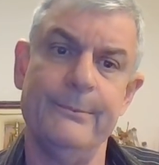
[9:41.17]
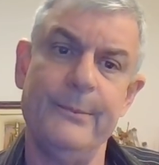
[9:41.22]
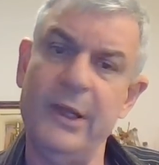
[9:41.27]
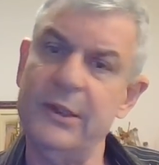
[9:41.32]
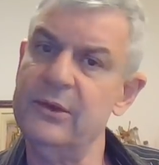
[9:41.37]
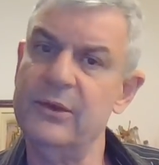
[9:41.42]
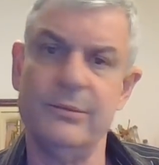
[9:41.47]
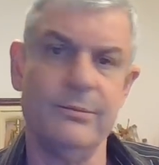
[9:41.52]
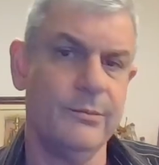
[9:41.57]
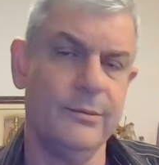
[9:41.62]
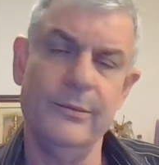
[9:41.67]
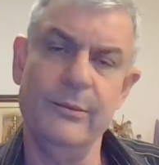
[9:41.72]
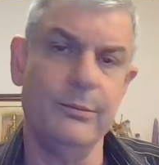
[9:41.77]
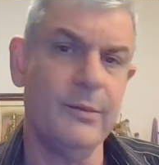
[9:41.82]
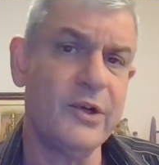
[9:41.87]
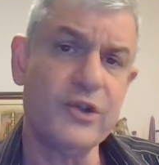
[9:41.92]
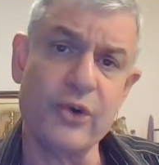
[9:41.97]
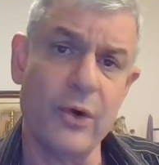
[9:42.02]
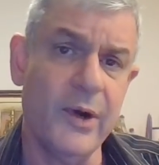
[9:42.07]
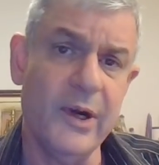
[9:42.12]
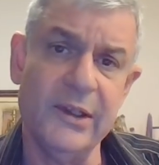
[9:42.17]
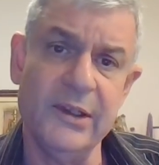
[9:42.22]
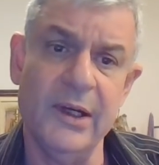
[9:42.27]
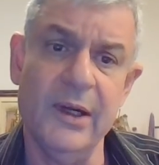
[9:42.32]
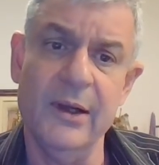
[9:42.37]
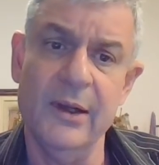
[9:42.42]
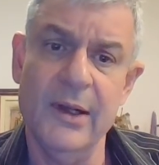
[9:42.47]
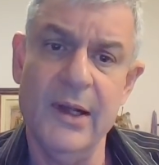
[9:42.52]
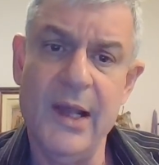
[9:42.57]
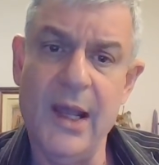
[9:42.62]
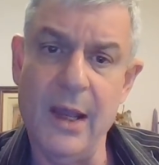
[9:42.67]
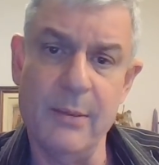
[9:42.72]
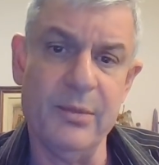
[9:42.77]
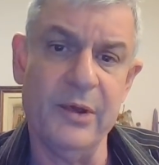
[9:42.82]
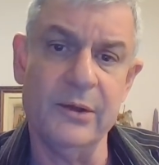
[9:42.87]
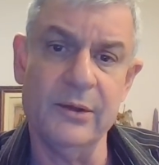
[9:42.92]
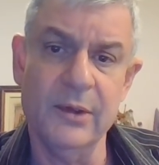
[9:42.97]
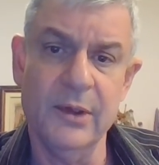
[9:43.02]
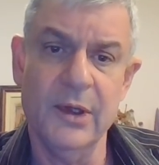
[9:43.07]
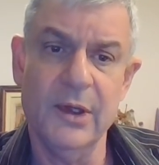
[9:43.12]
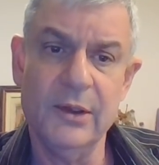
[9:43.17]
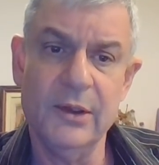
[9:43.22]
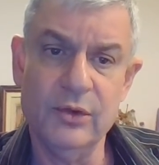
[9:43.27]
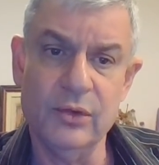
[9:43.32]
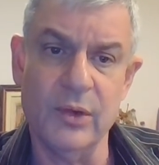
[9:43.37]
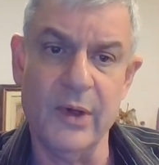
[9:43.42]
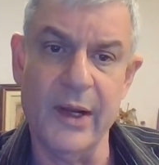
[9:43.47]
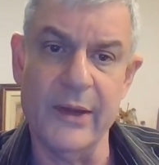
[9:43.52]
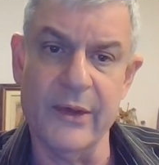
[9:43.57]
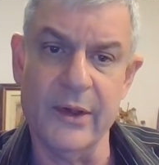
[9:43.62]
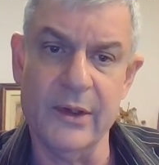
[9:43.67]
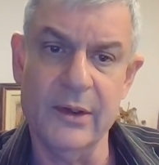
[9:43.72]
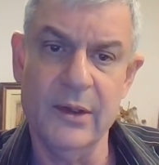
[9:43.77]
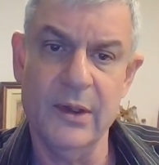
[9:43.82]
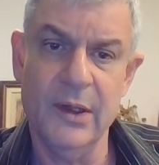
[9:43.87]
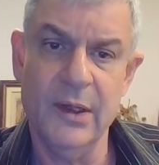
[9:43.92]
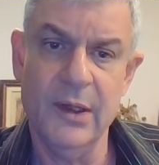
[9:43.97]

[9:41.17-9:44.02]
but majority happen together.